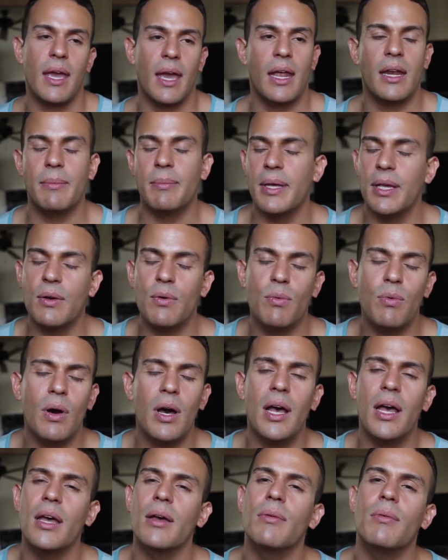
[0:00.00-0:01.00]
And I'm like,
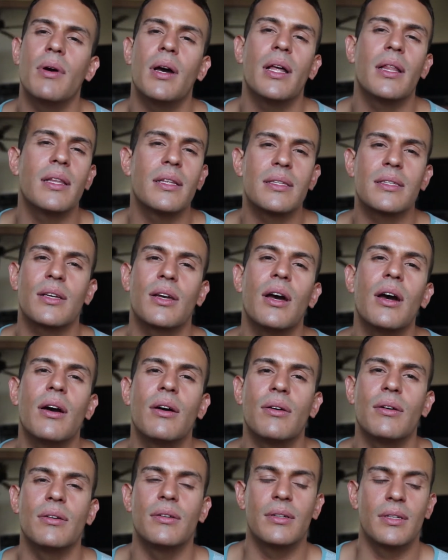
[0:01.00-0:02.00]
what, let's go.